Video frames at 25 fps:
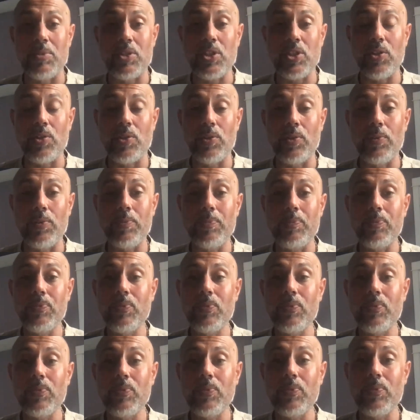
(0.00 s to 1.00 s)
to,
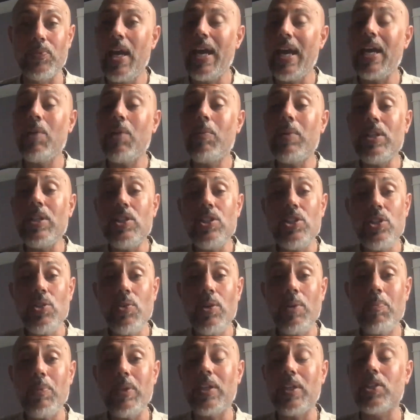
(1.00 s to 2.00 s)
and we
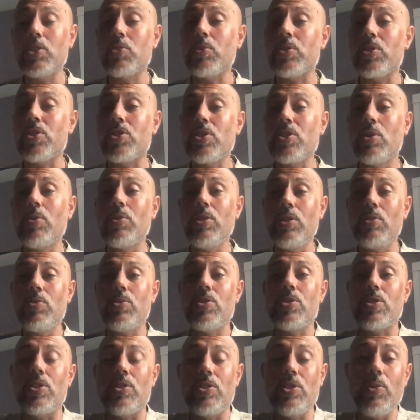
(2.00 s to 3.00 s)
do it because we're so
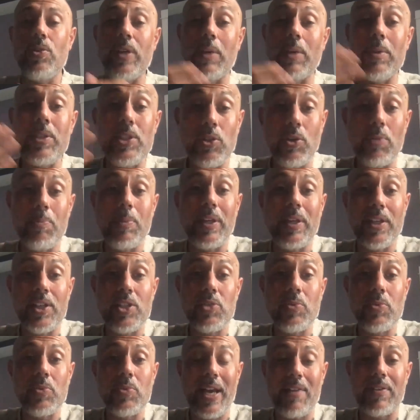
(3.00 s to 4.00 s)
used to doing it. We do it because
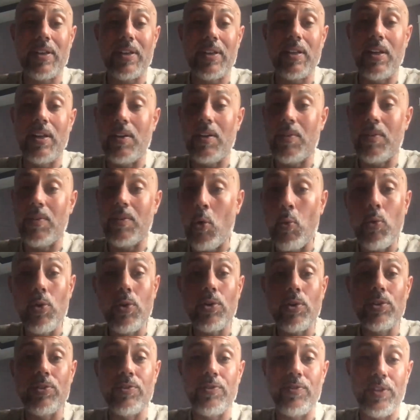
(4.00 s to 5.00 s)
we have a
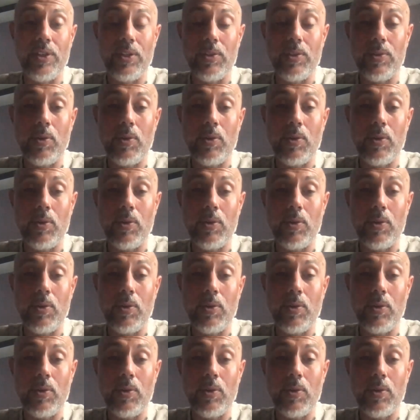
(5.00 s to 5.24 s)
worldview,